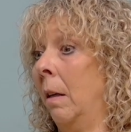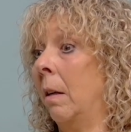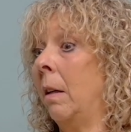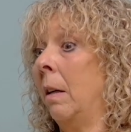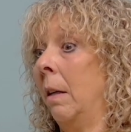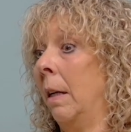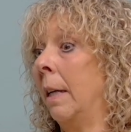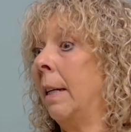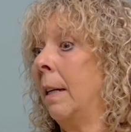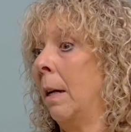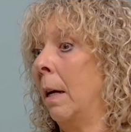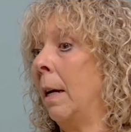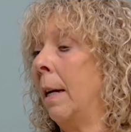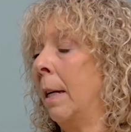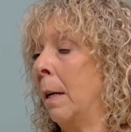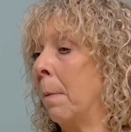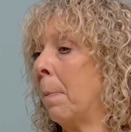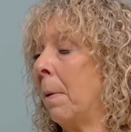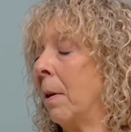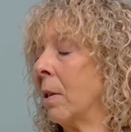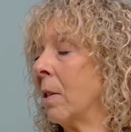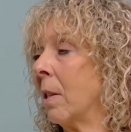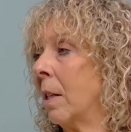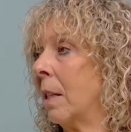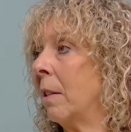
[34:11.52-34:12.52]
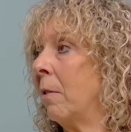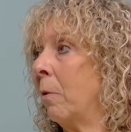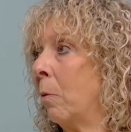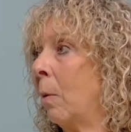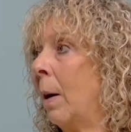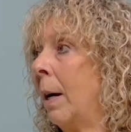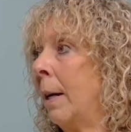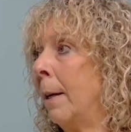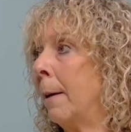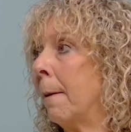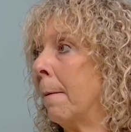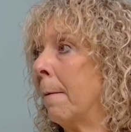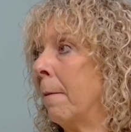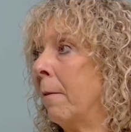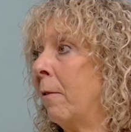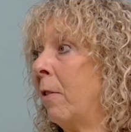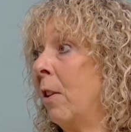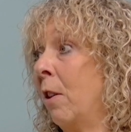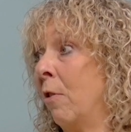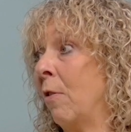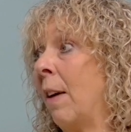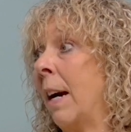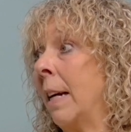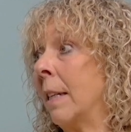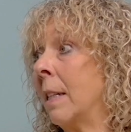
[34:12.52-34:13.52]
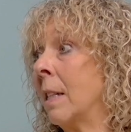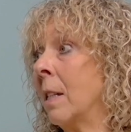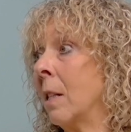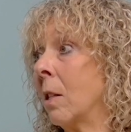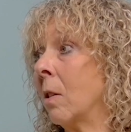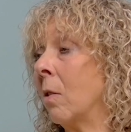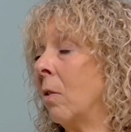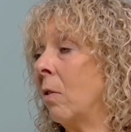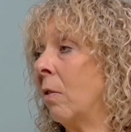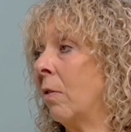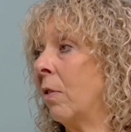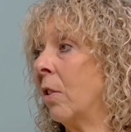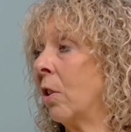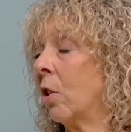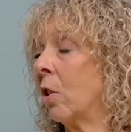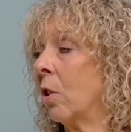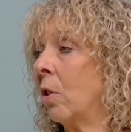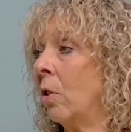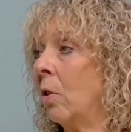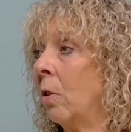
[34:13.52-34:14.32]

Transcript: in a positive way for the riding school, for sure.